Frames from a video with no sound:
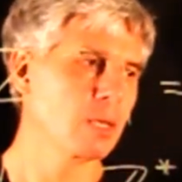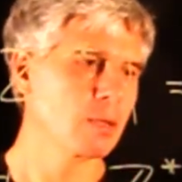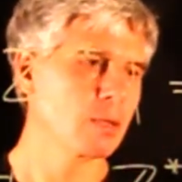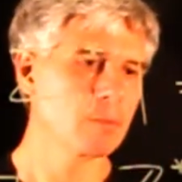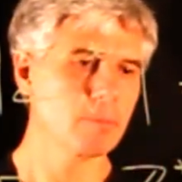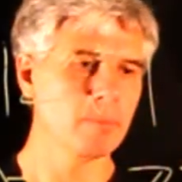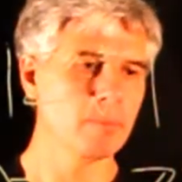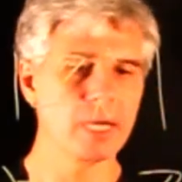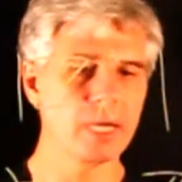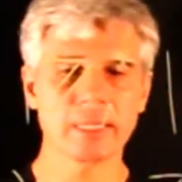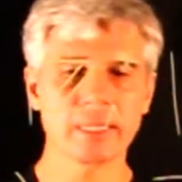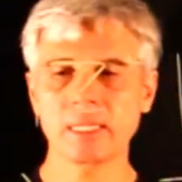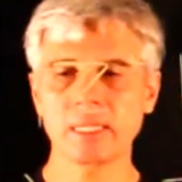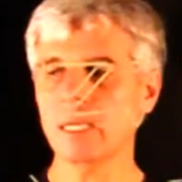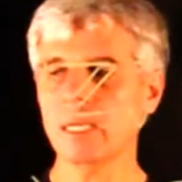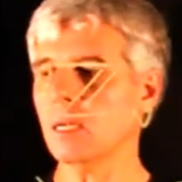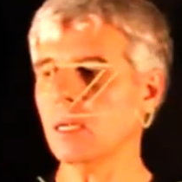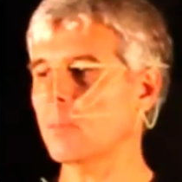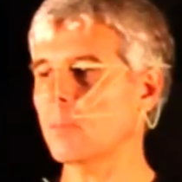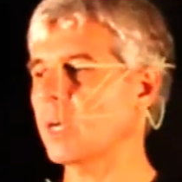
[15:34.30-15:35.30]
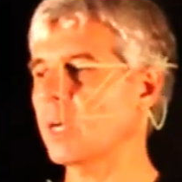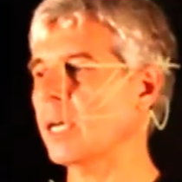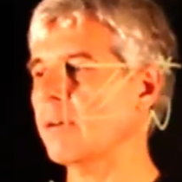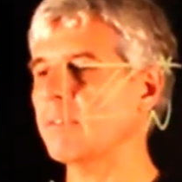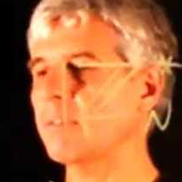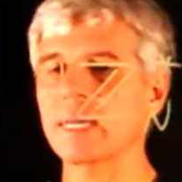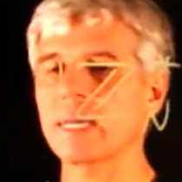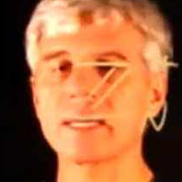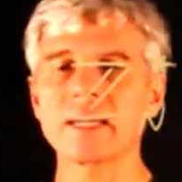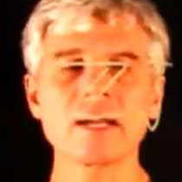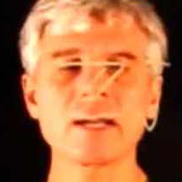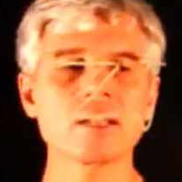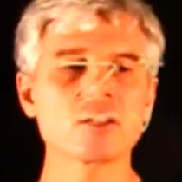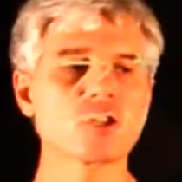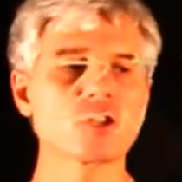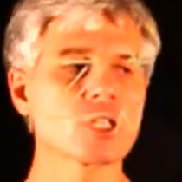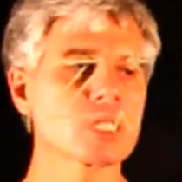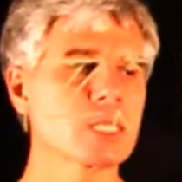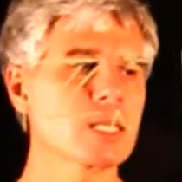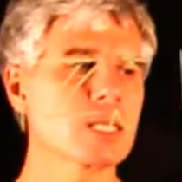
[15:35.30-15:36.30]
But here we have
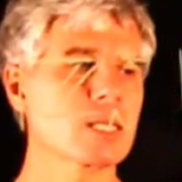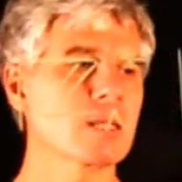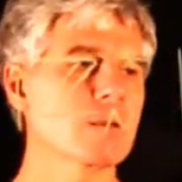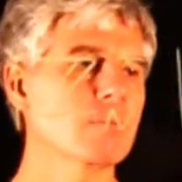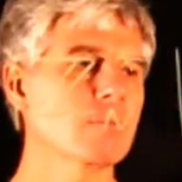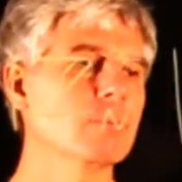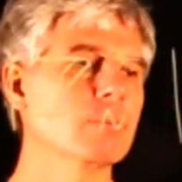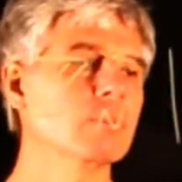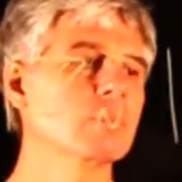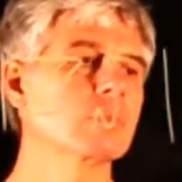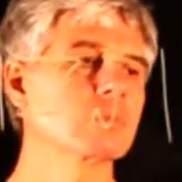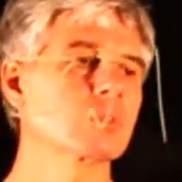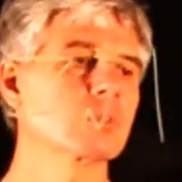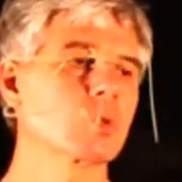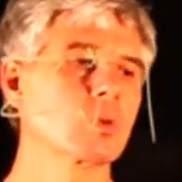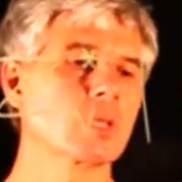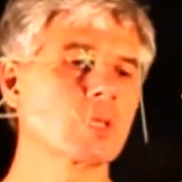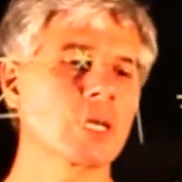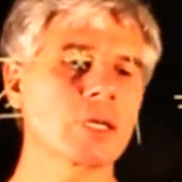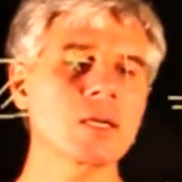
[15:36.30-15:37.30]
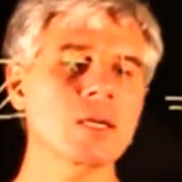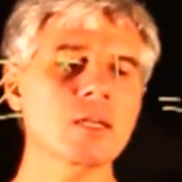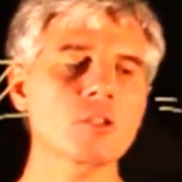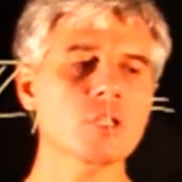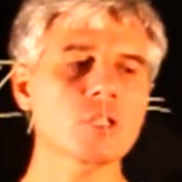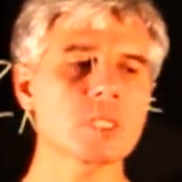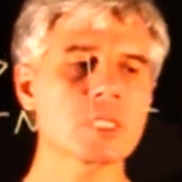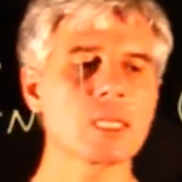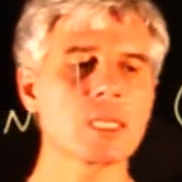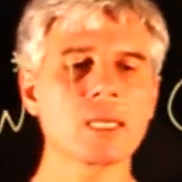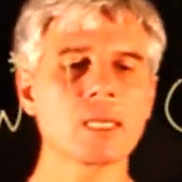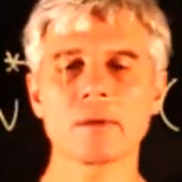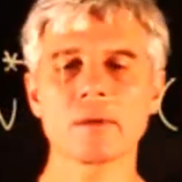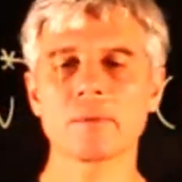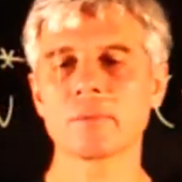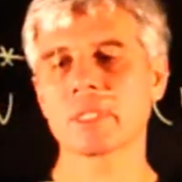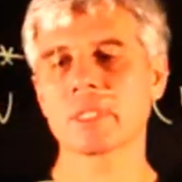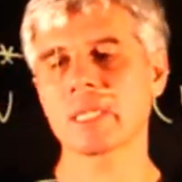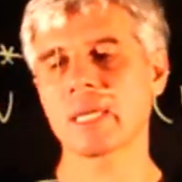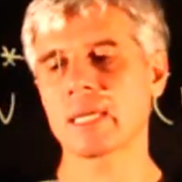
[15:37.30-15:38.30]
Lagrange's theorem. So Lagrange's
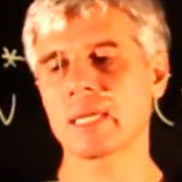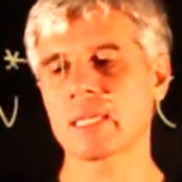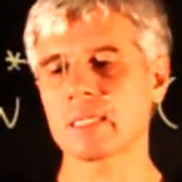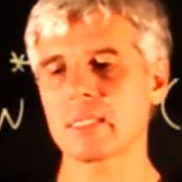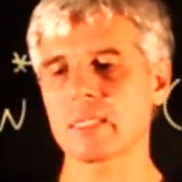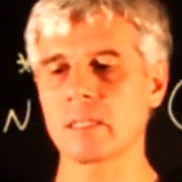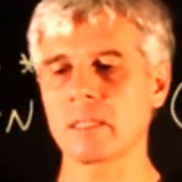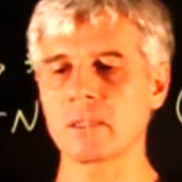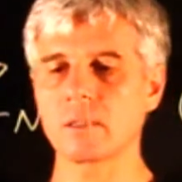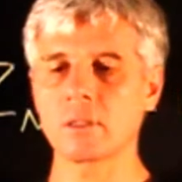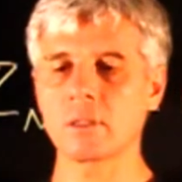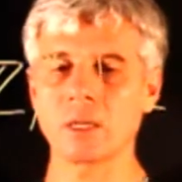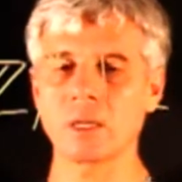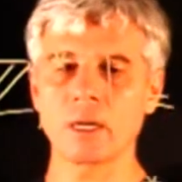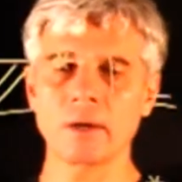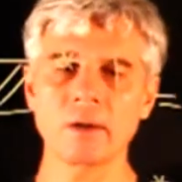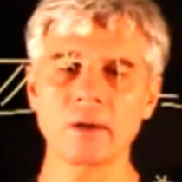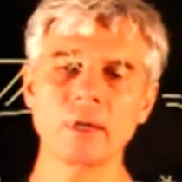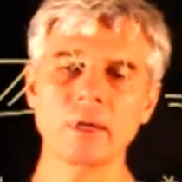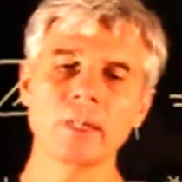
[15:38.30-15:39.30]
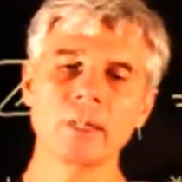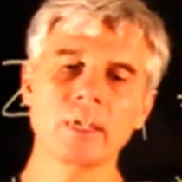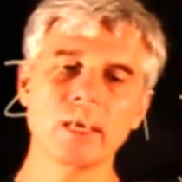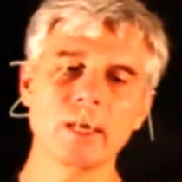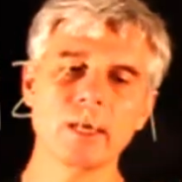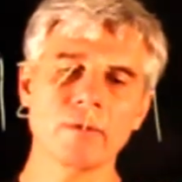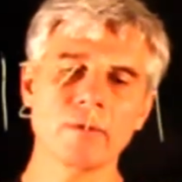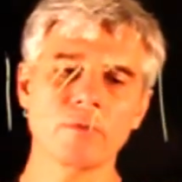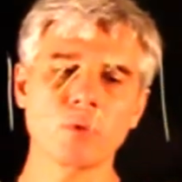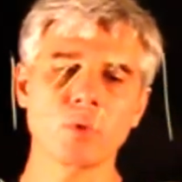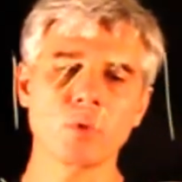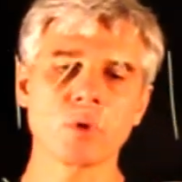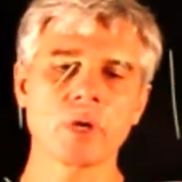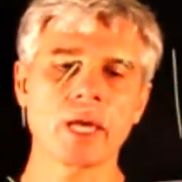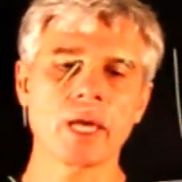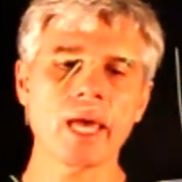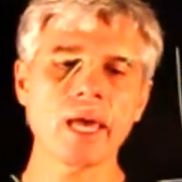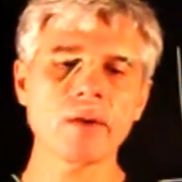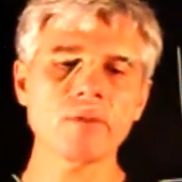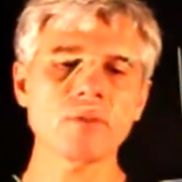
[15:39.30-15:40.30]
theorem says that for
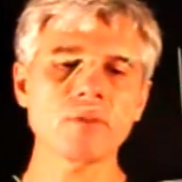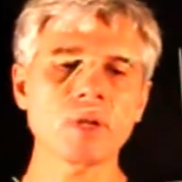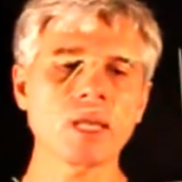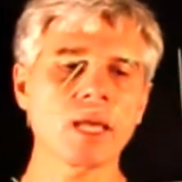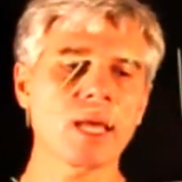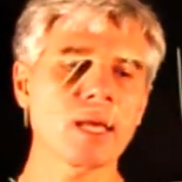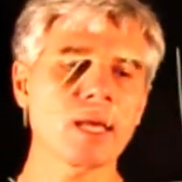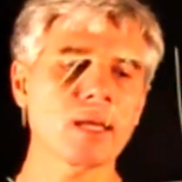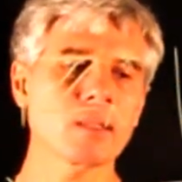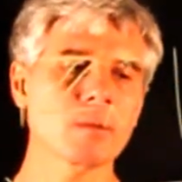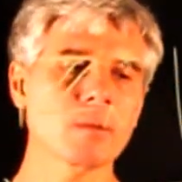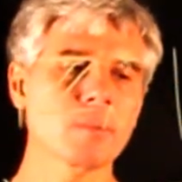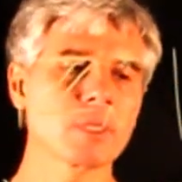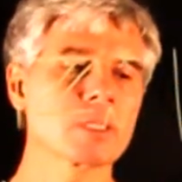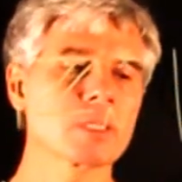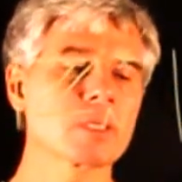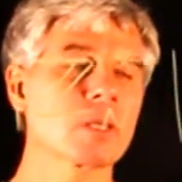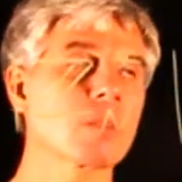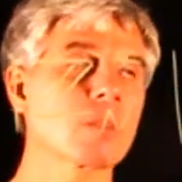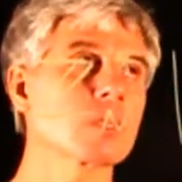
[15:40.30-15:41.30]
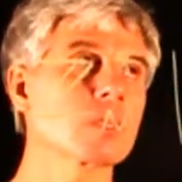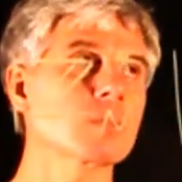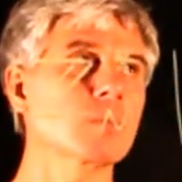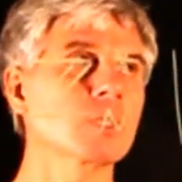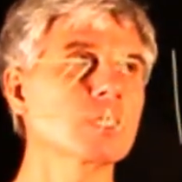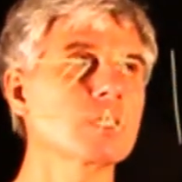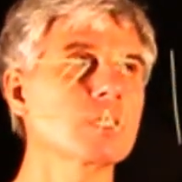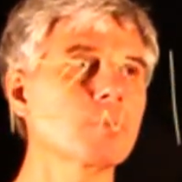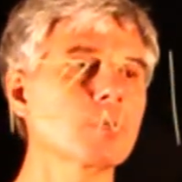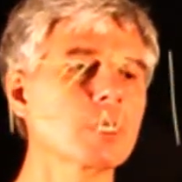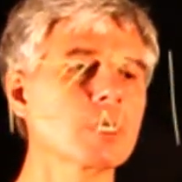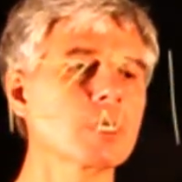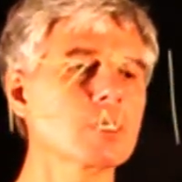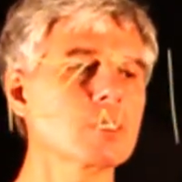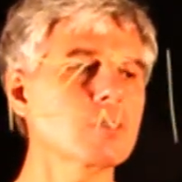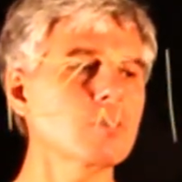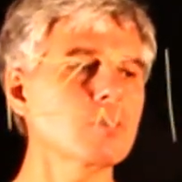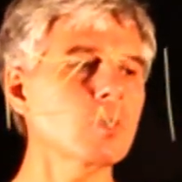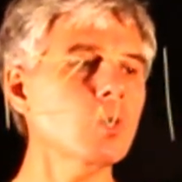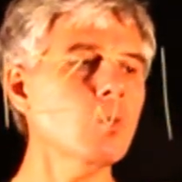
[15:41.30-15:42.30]
every element in this
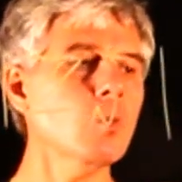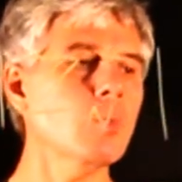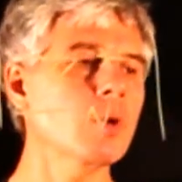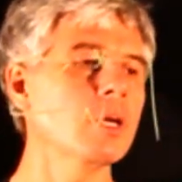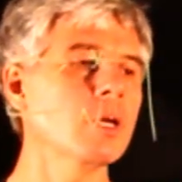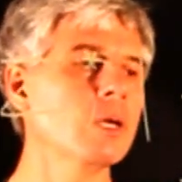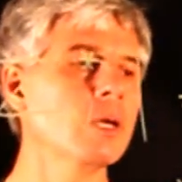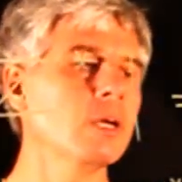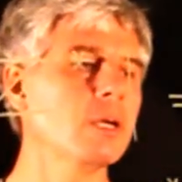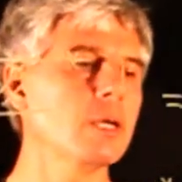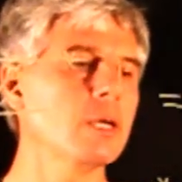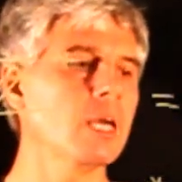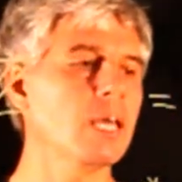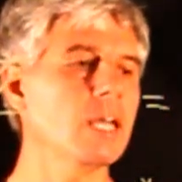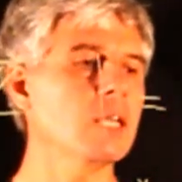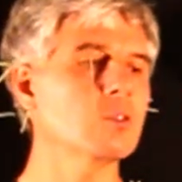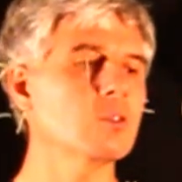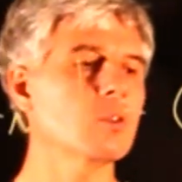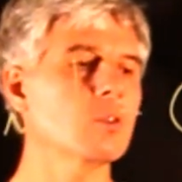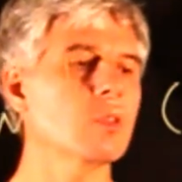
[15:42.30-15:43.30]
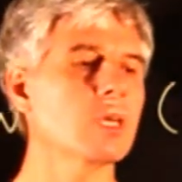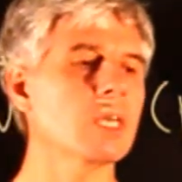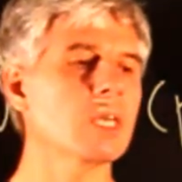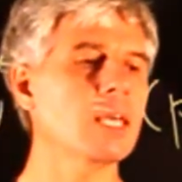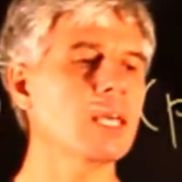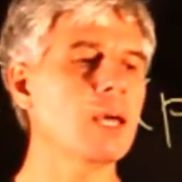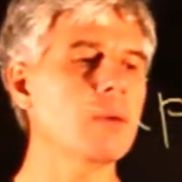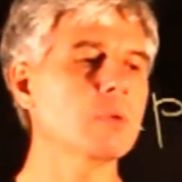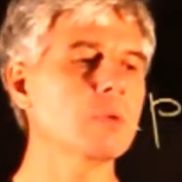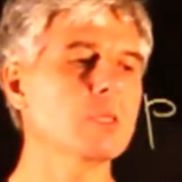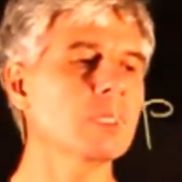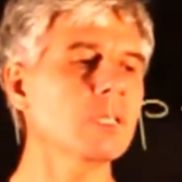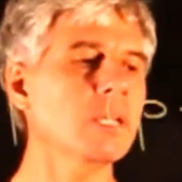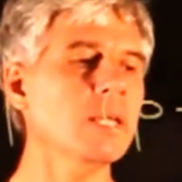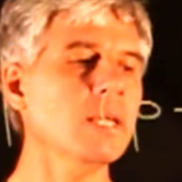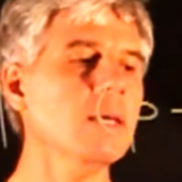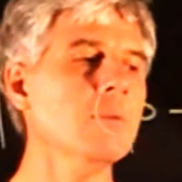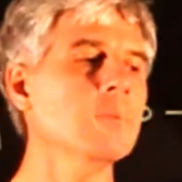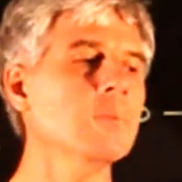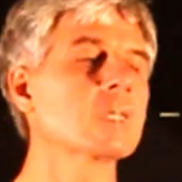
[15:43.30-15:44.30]
multiplicative group, a to the capital
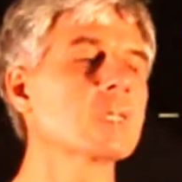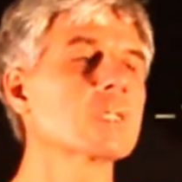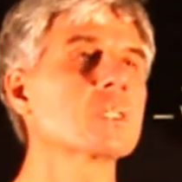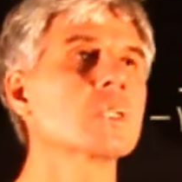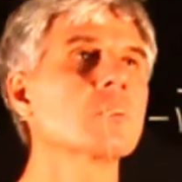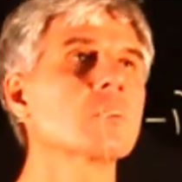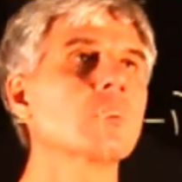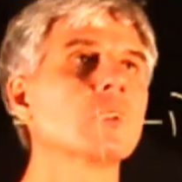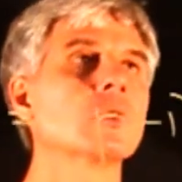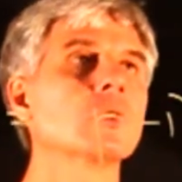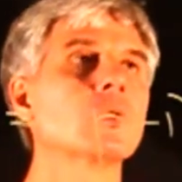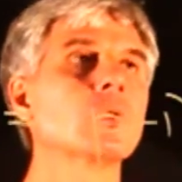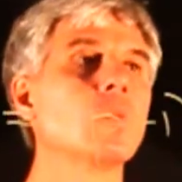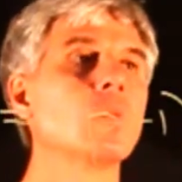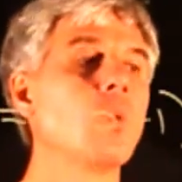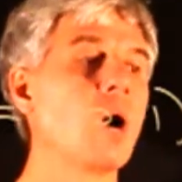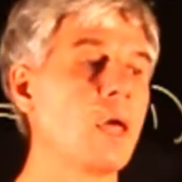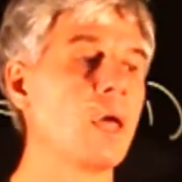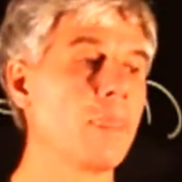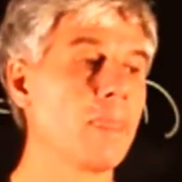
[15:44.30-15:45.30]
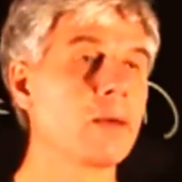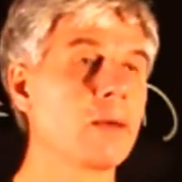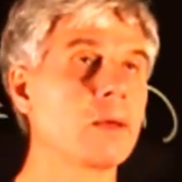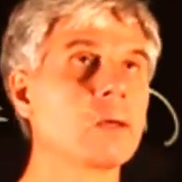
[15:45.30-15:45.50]
M is equal to 1.